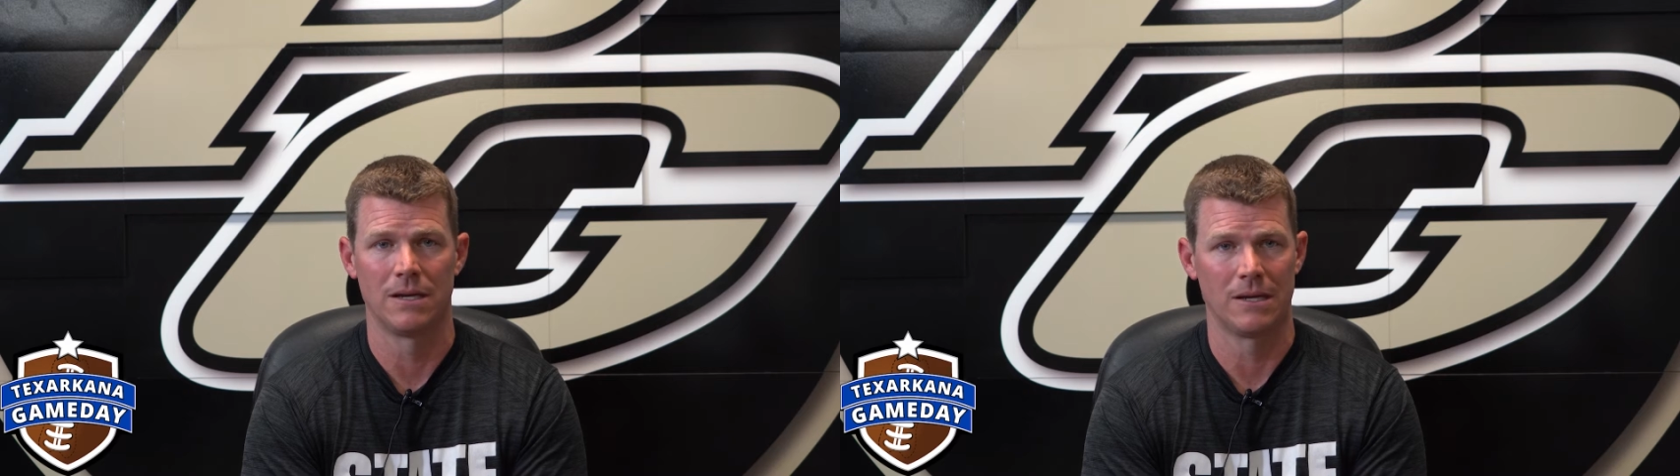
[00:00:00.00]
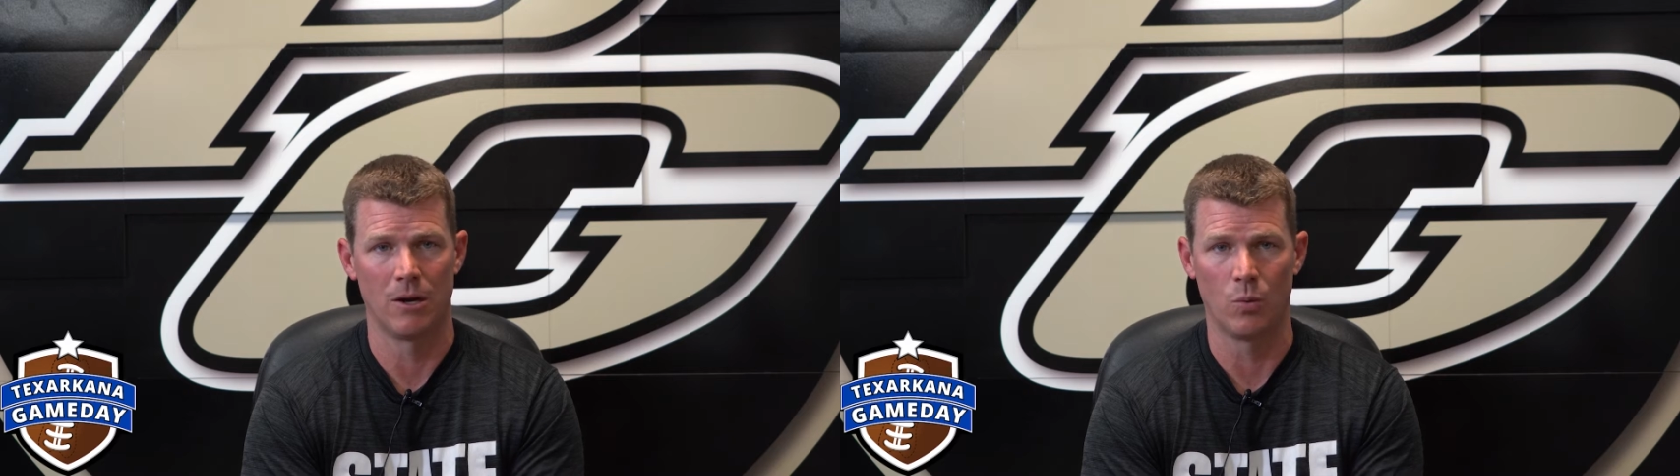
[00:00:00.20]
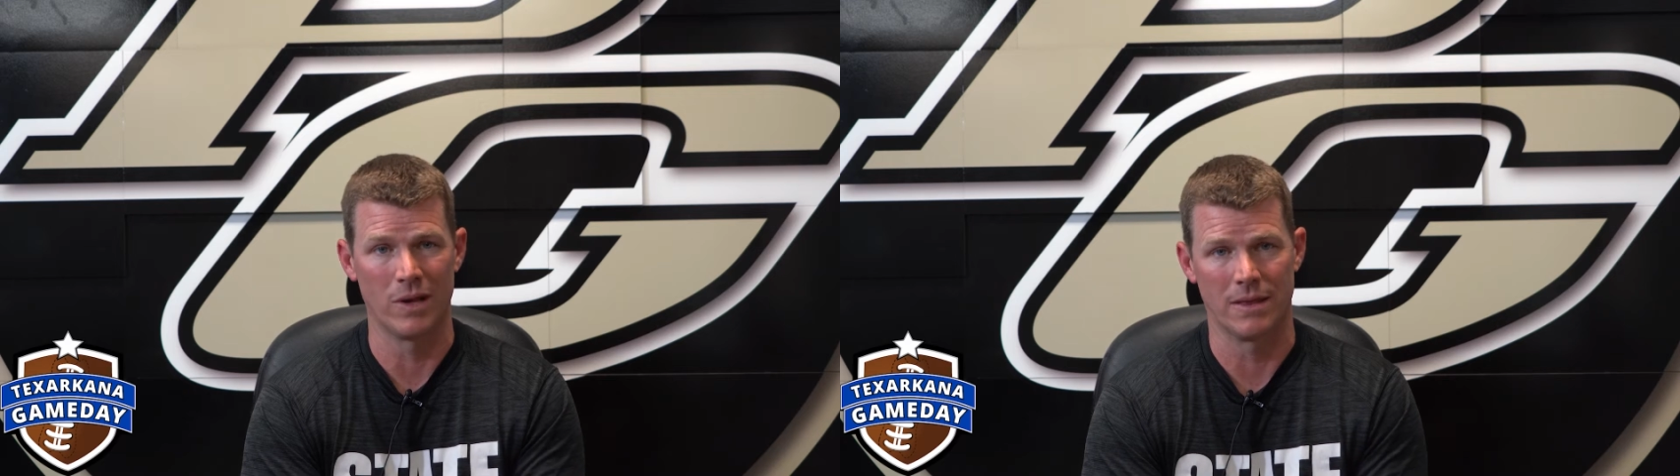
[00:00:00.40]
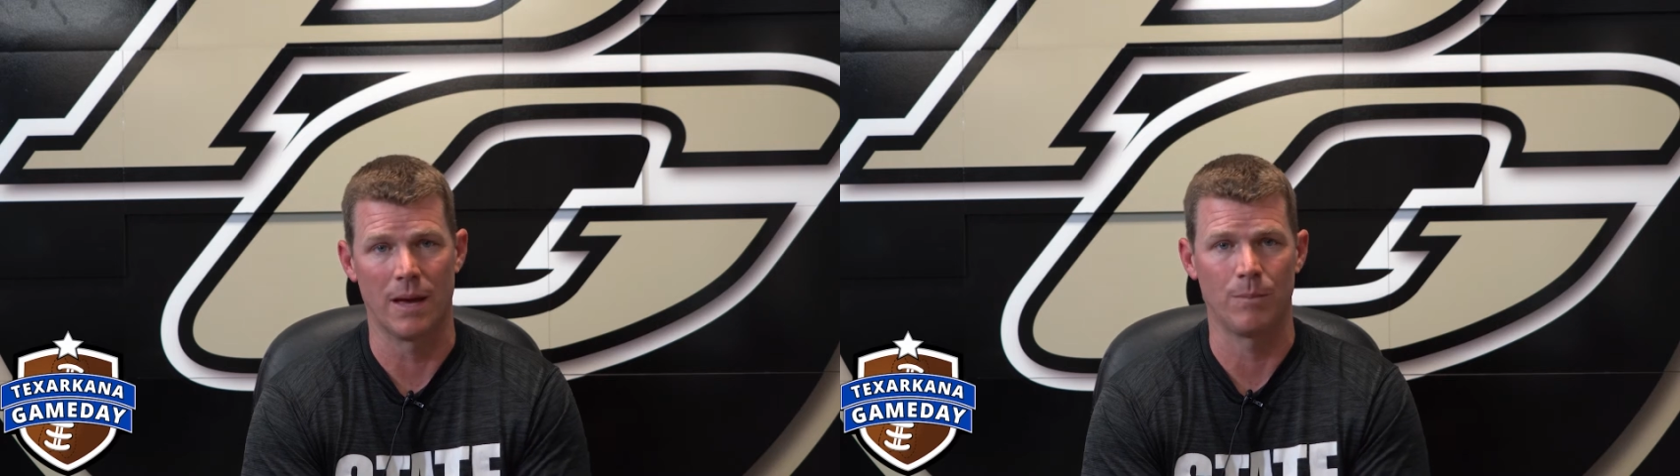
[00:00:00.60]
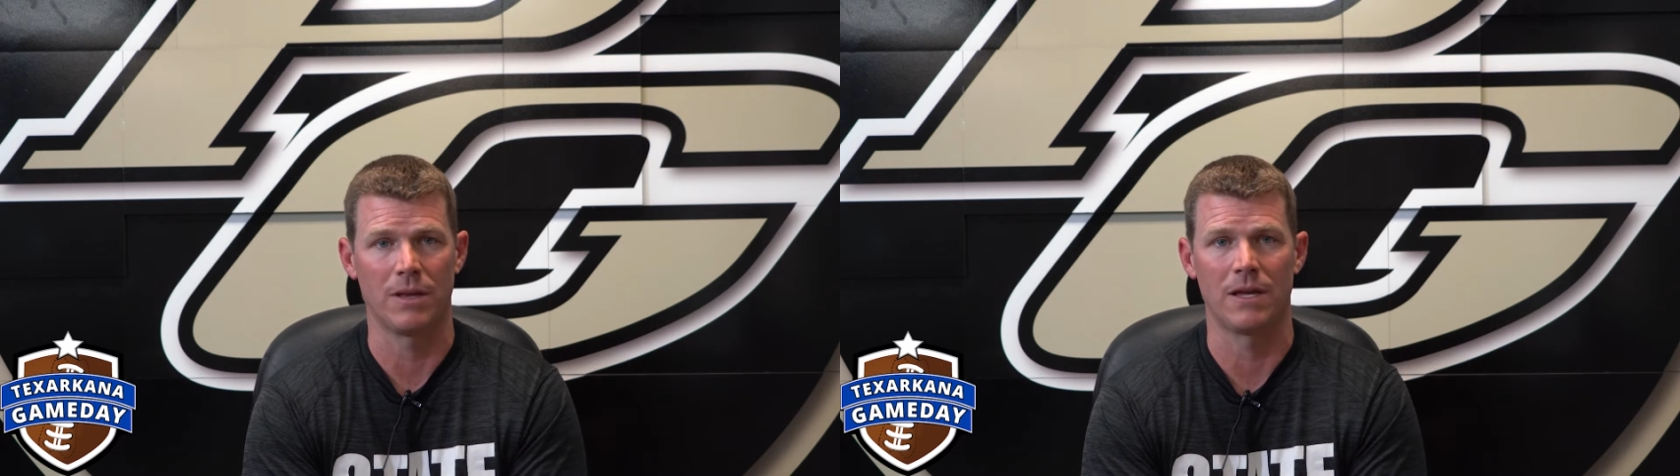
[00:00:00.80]
with
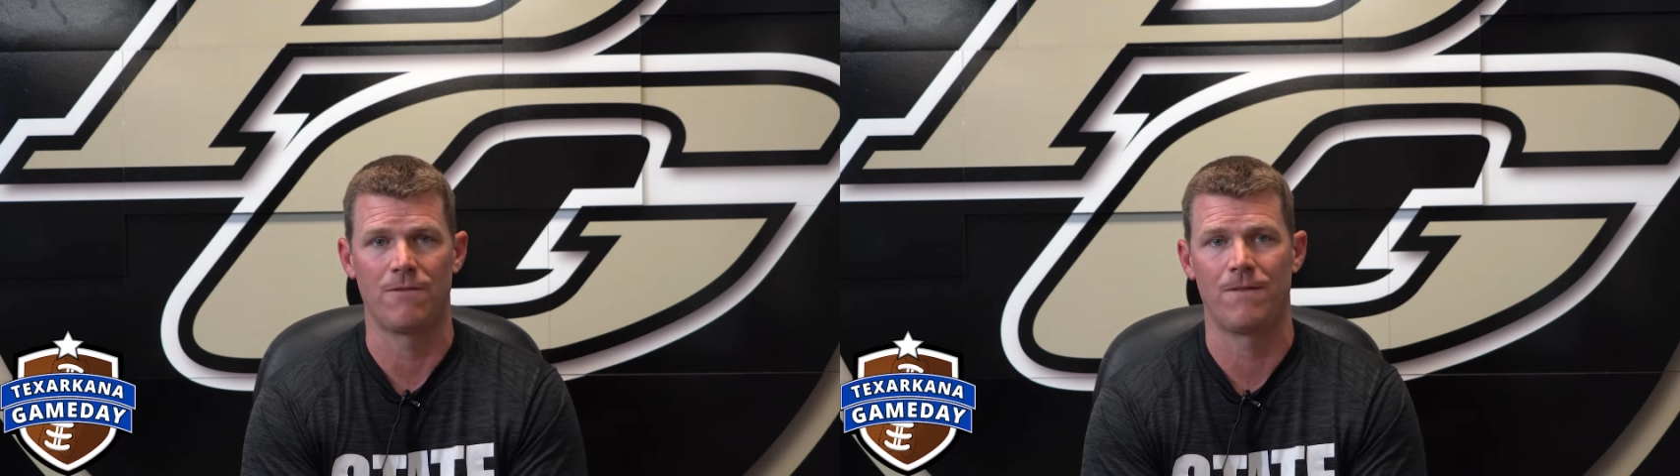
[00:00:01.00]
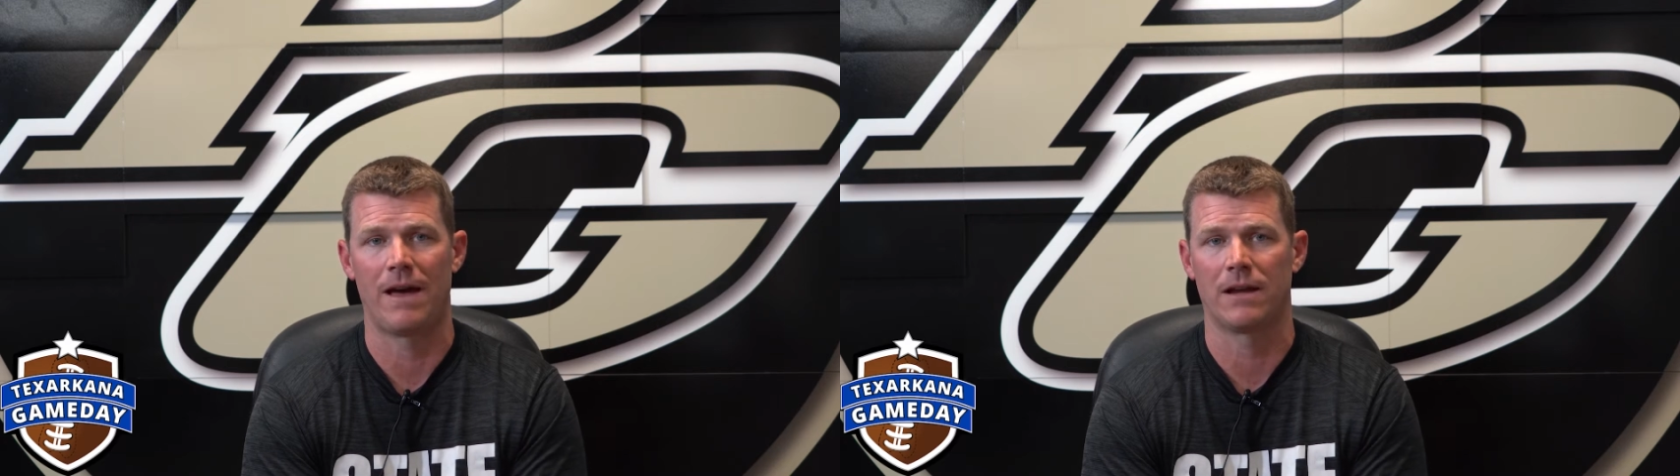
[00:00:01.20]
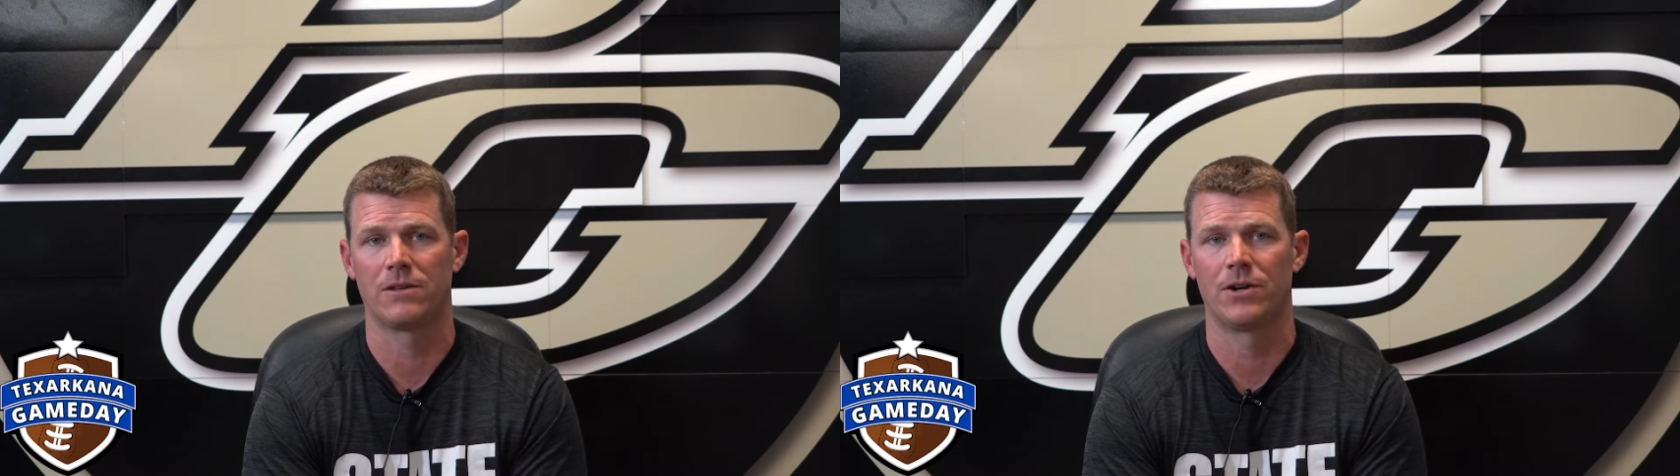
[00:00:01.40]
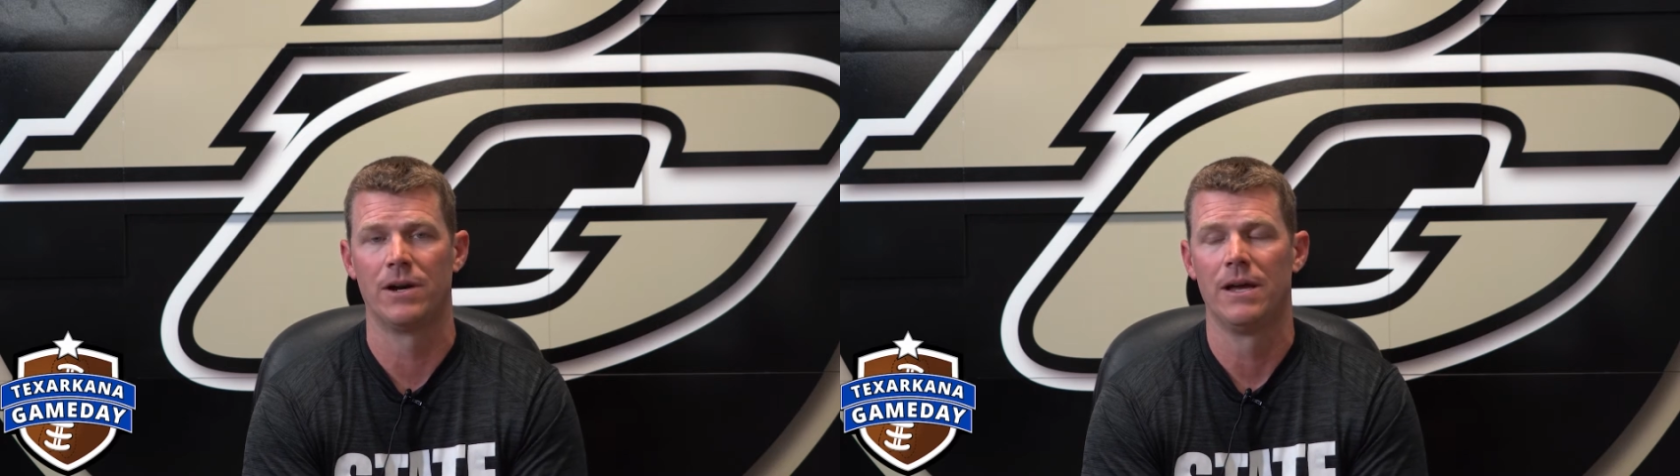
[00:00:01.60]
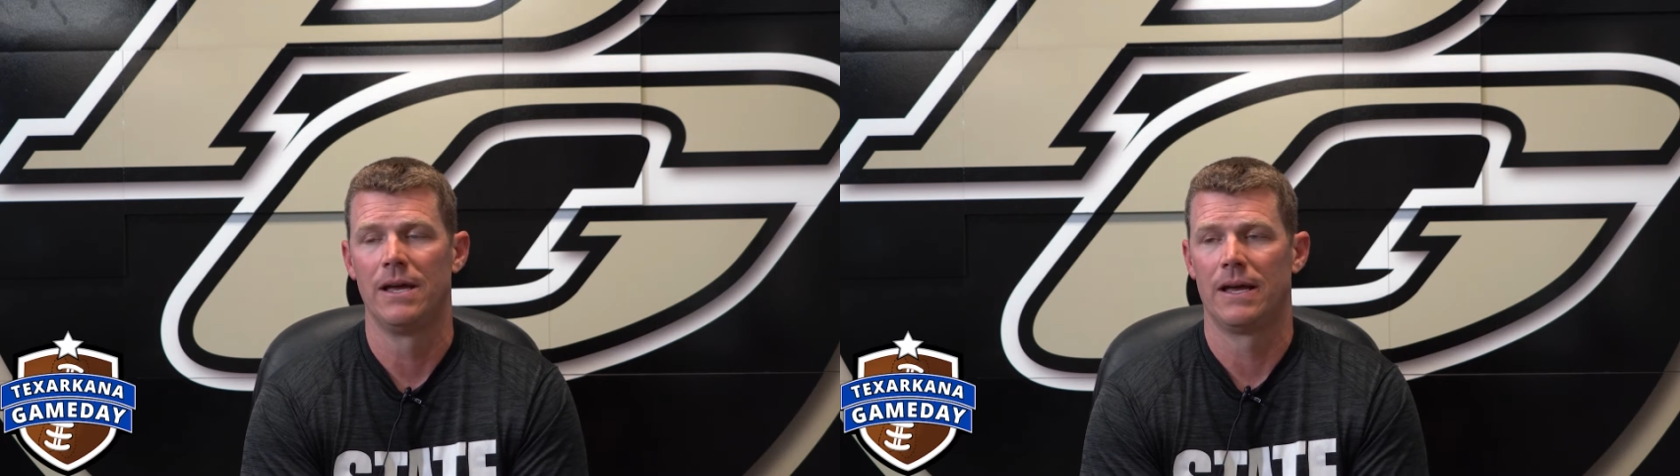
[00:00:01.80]
that belief
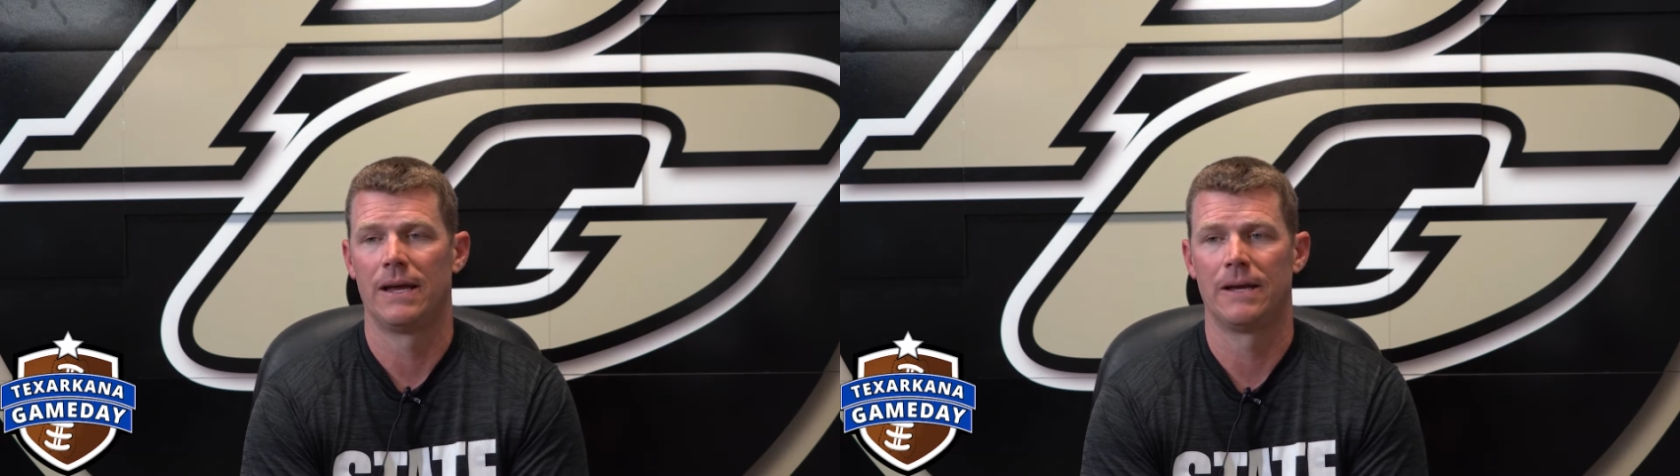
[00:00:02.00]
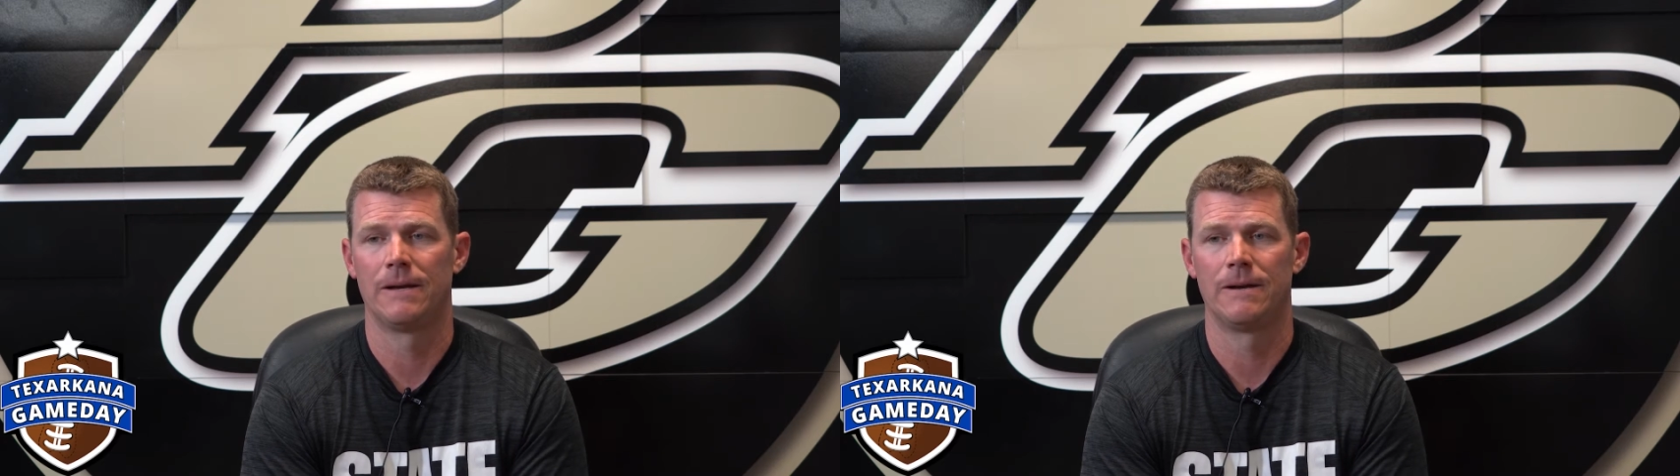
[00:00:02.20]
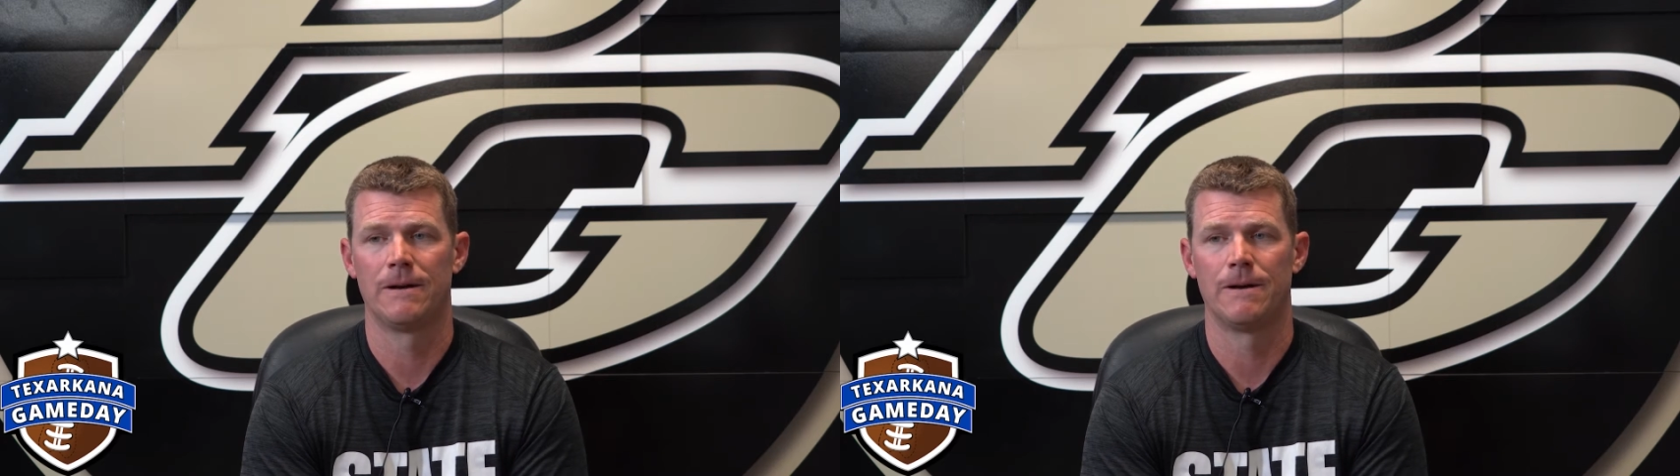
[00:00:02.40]
factor. And